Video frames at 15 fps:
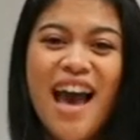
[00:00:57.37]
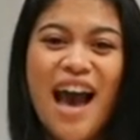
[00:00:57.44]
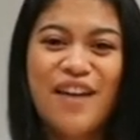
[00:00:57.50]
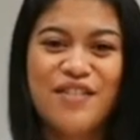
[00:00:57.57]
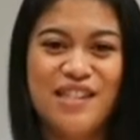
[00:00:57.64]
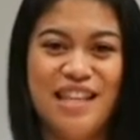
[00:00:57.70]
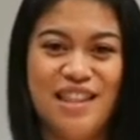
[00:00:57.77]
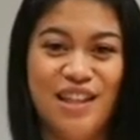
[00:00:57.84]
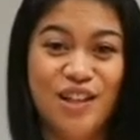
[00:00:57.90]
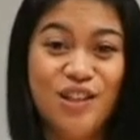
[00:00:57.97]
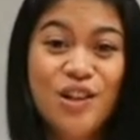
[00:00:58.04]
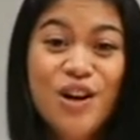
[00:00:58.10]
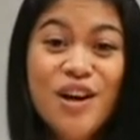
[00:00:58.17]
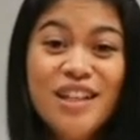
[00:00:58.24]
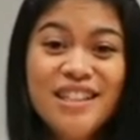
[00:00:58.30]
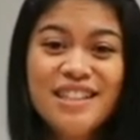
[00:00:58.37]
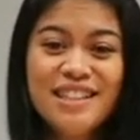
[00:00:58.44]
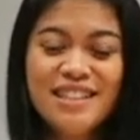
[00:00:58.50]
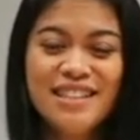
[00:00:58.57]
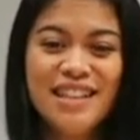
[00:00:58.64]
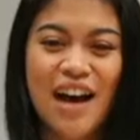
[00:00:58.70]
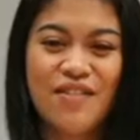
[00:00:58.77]
I've seen the good,
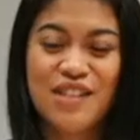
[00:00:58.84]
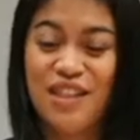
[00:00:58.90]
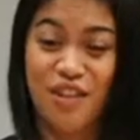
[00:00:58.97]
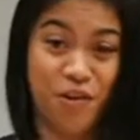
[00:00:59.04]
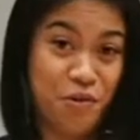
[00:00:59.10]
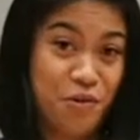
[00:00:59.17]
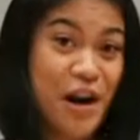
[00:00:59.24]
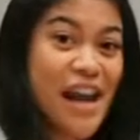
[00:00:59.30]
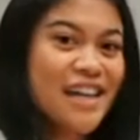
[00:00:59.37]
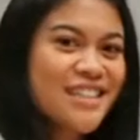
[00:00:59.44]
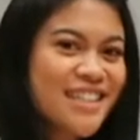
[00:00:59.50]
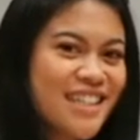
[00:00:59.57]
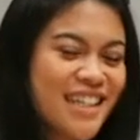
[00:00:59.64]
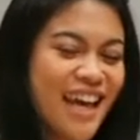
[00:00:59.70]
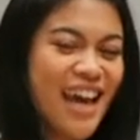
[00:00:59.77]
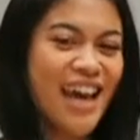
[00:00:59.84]
I've seen the great,